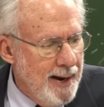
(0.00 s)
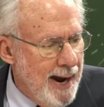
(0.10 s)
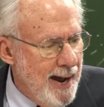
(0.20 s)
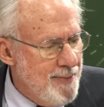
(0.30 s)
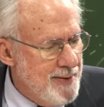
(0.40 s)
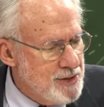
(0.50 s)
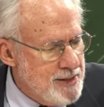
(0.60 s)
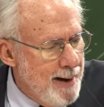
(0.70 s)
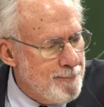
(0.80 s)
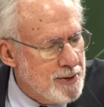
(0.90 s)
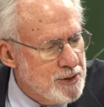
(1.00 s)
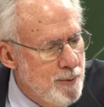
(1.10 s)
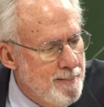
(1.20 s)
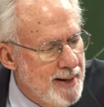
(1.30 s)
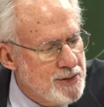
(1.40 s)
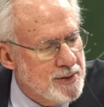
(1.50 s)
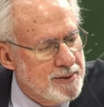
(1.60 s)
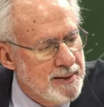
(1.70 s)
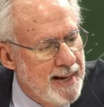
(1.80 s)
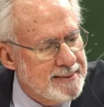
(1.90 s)
And the chapter, as we
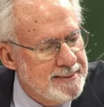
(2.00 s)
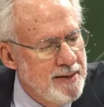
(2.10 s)
mentioned last